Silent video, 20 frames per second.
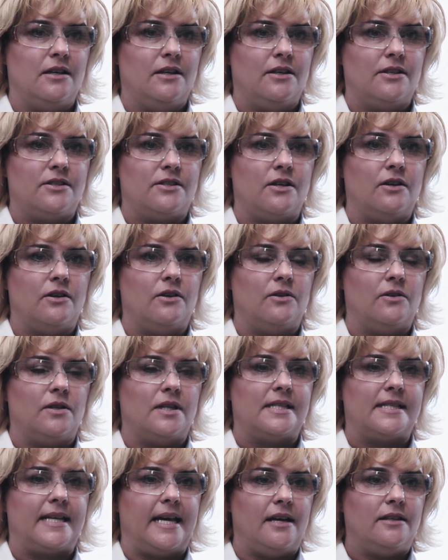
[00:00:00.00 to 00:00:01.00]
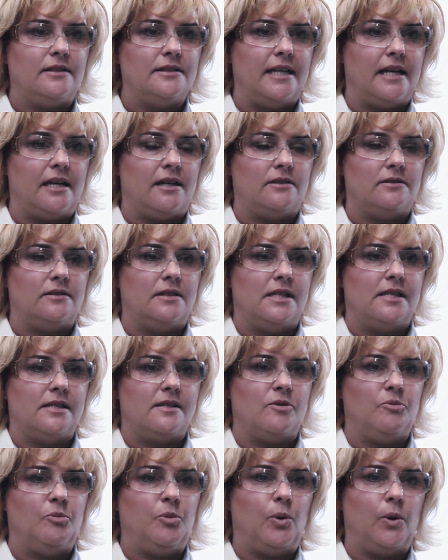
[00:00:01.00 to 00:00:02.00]
So the scale down
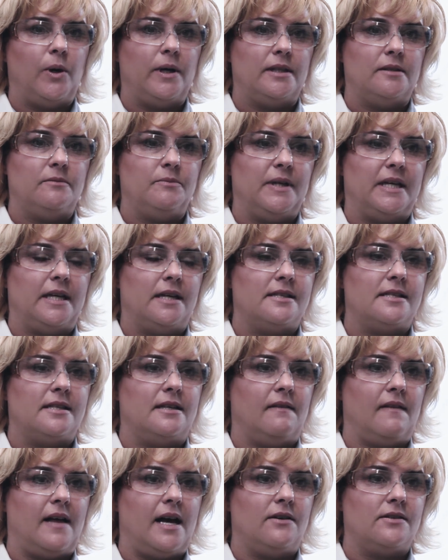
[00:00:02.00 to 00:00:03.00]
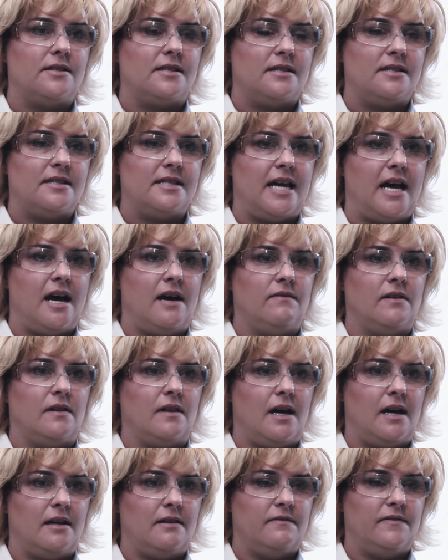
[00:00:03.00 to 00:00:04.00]
is important because it allows us to have a
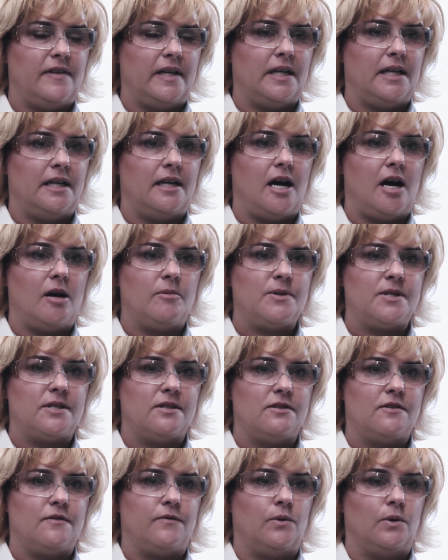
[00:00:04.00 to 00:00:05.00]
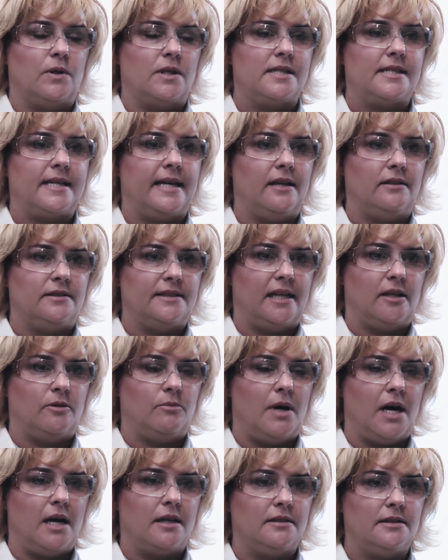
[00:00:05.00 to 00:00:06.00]
lot of varied options for scale
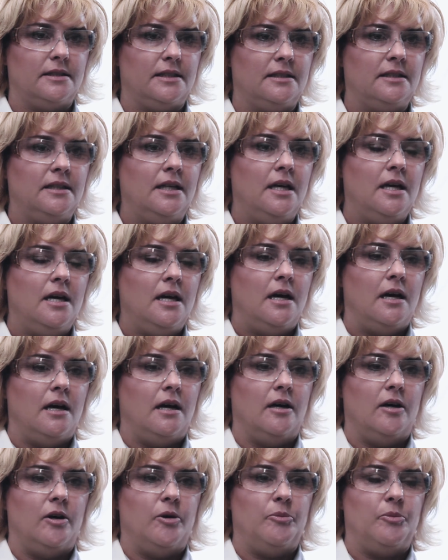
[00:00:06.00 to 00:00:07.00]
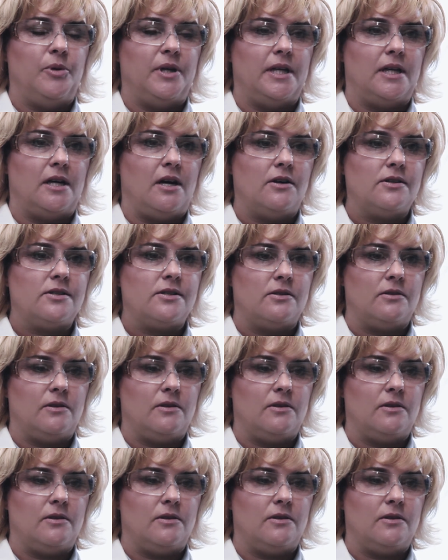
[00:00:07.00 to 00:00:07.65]
down modeling, but it also